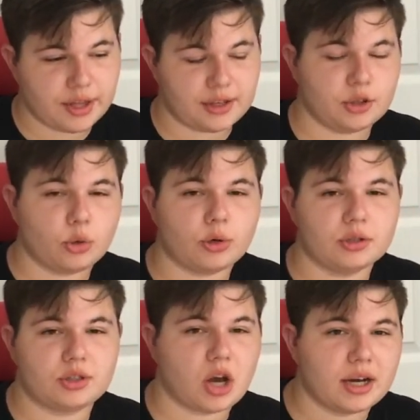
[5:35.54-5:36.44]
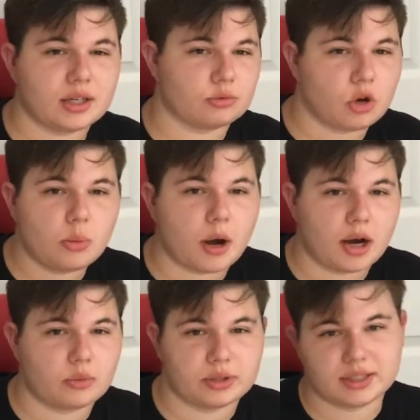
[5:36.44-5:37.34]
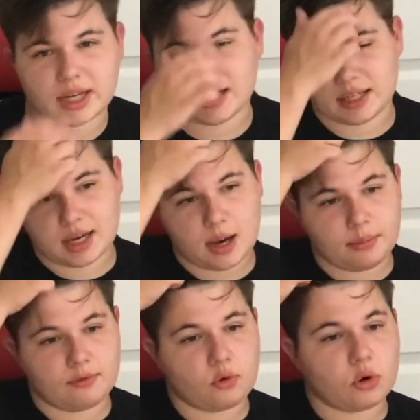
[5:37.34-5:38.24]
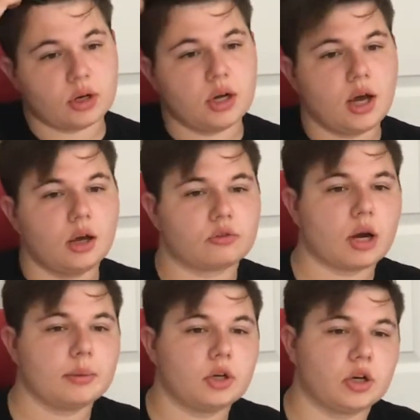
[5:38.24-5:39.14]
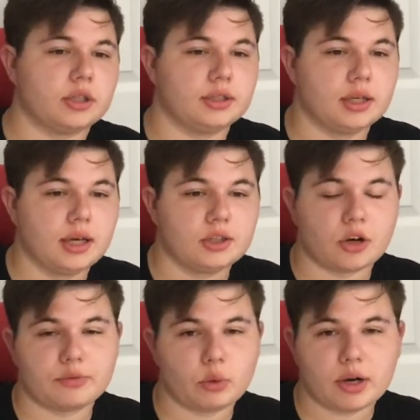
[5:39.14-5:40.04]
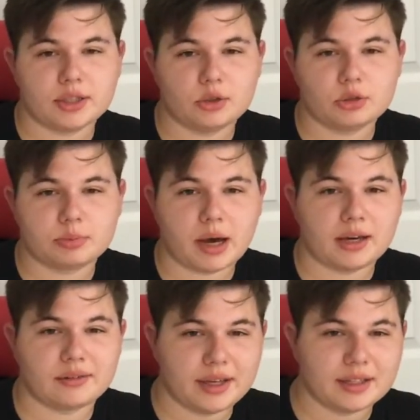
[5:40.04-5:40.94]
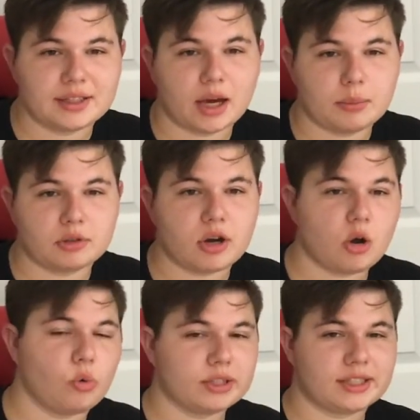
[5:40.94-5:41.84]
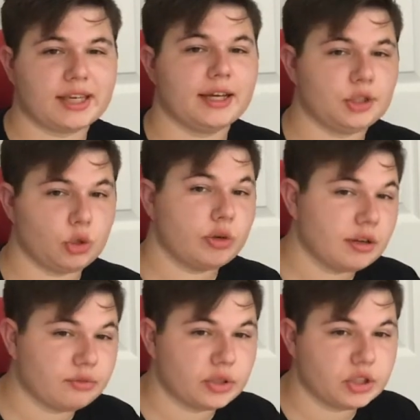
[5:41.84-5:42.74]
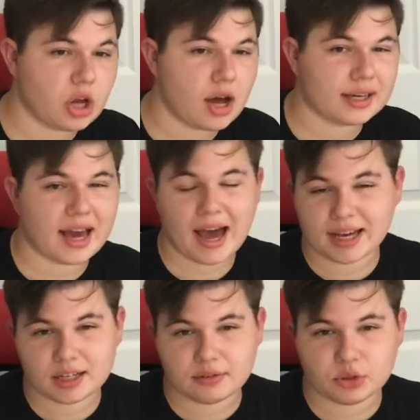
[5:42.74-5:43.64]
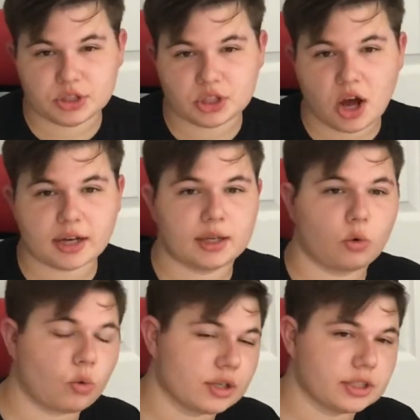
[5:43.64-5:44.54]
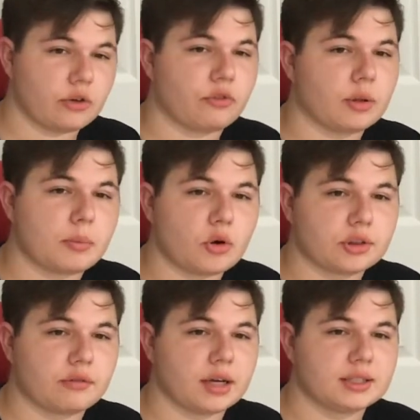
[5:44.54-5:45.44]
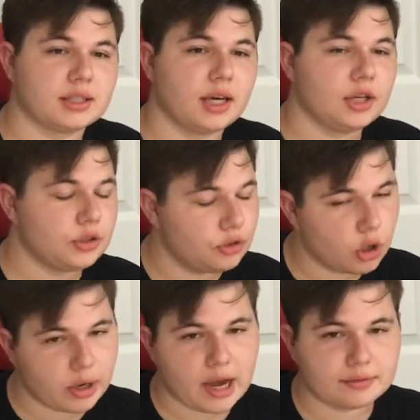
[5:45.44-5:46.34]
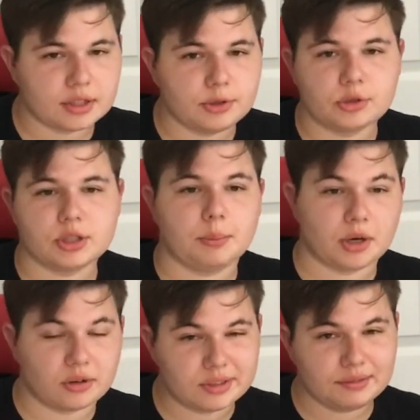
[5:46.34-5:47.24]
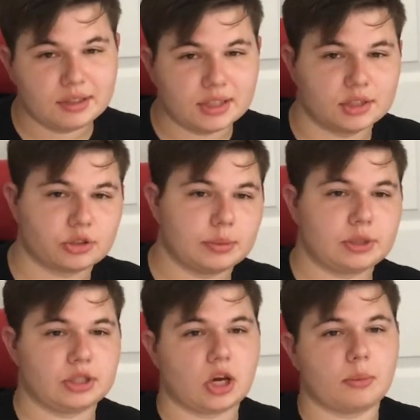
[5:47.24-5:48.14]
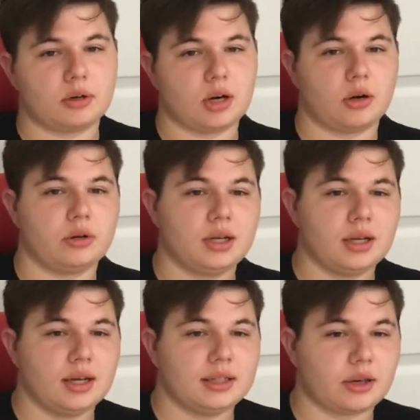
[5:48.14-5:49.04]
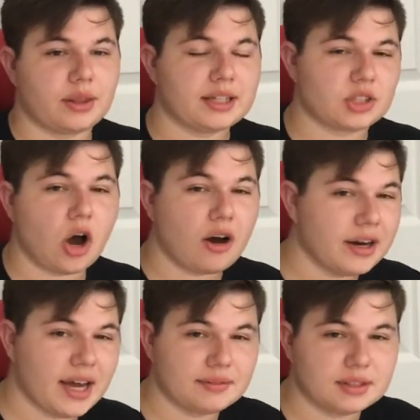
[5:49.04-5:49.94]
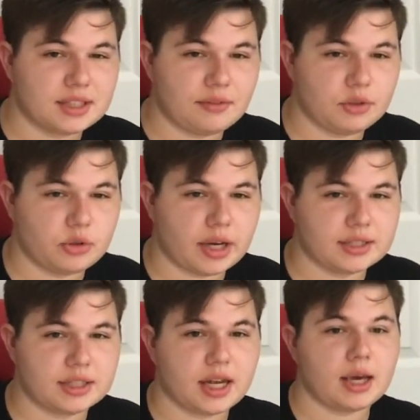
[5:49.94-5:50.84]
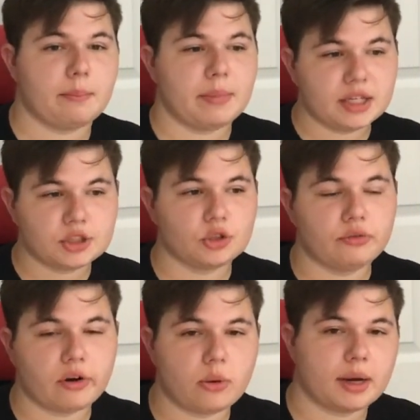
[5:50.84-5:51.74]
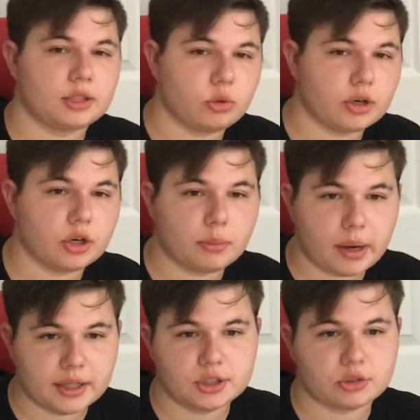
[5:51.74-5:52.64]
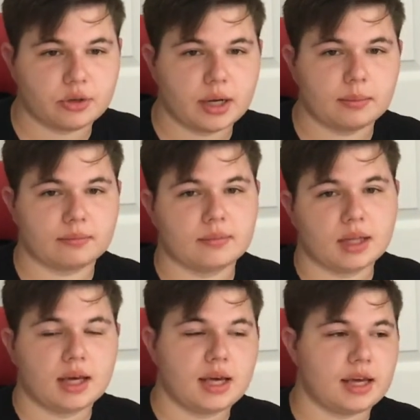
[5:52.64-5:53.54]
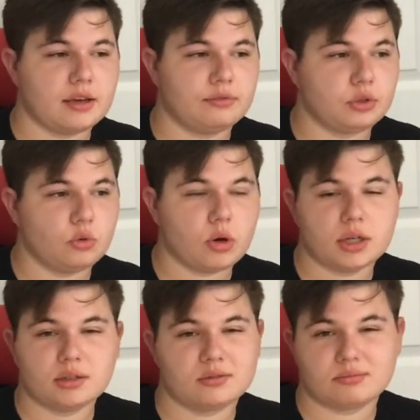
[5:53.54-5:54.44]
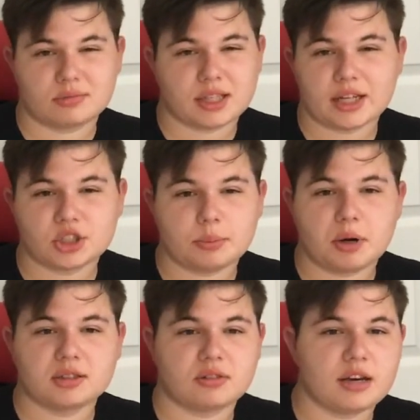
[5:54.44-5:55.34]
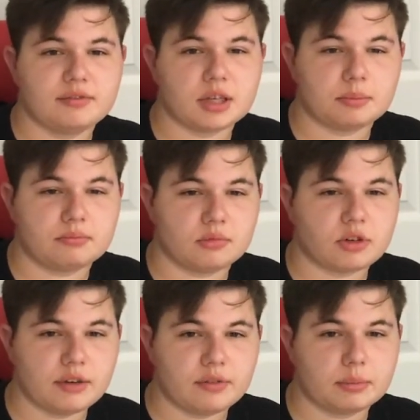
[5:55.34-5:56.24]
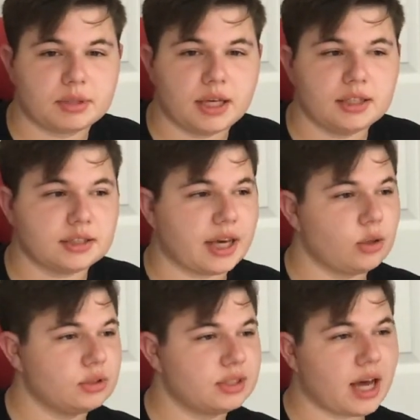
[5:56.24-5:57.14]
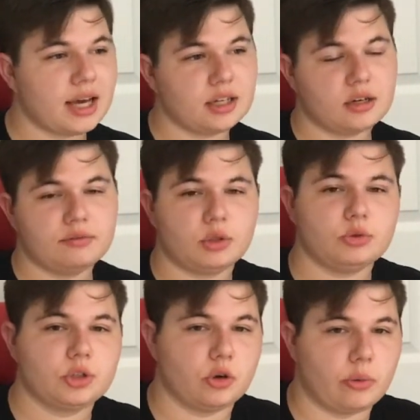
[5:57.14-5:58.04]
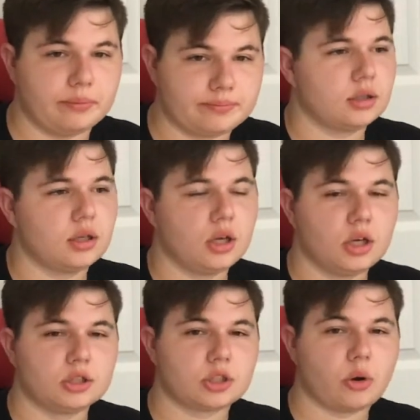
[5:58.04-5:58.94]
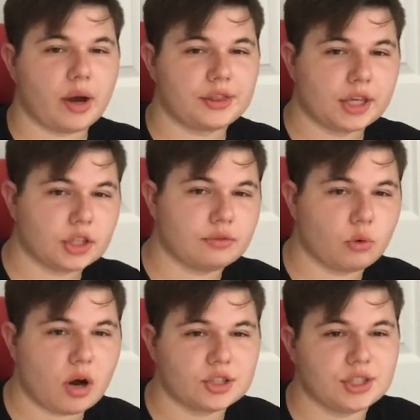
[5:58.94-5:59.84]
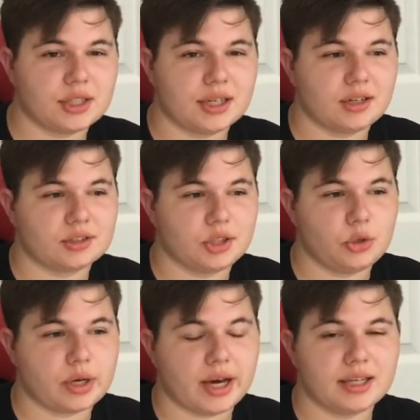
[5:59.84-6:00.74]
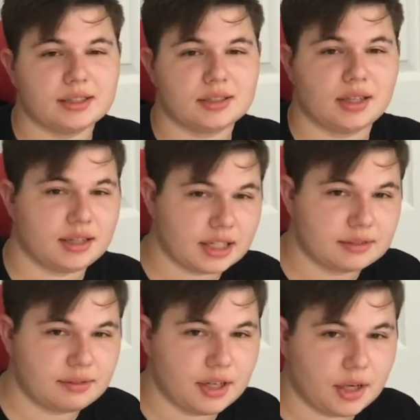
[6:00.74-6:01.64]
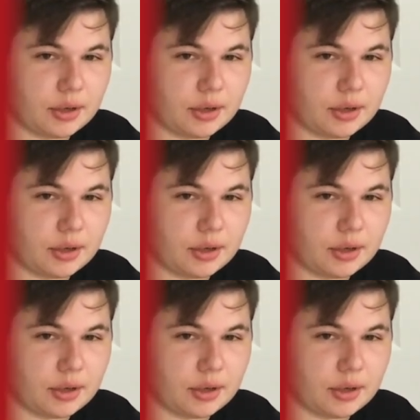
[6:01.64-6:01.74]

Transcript: you're not a robot when signing up for Robinhood. Now, if you want to use my link down below, once again, you get a free stock, I get a free stock. It works out for the both of us. You don't have to use it, but I'll leave it in the description down below. Now, that's all I have to say for you guys today. Make sure you follow my Twitter, my Instagram, if you want to catch up on life updates outside of YouTube. So I thank you for watching, and I'll see you guys in the next video.